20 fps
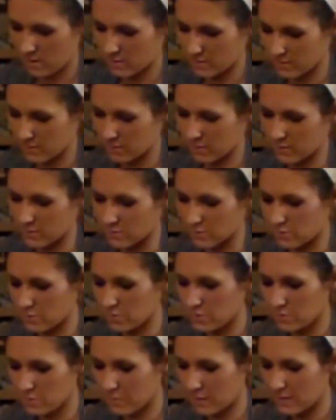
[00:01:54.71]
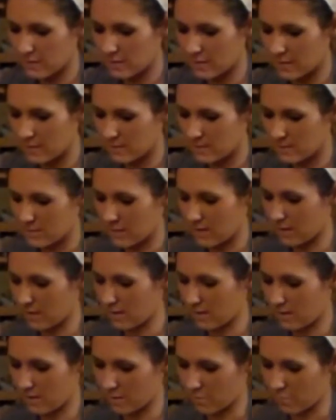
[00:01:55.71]
Also get those use by dates
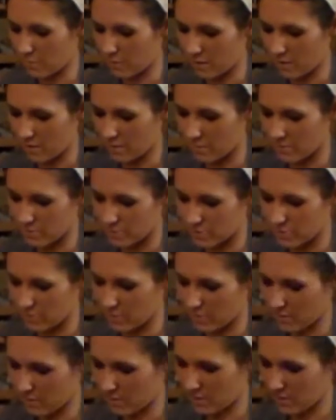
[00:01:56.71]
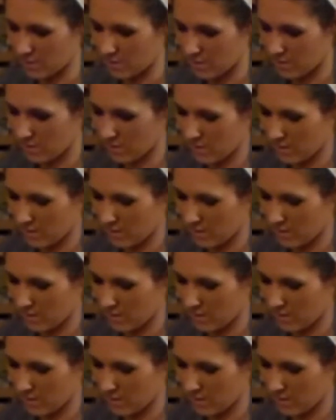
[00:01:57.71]
there, come right off the jar.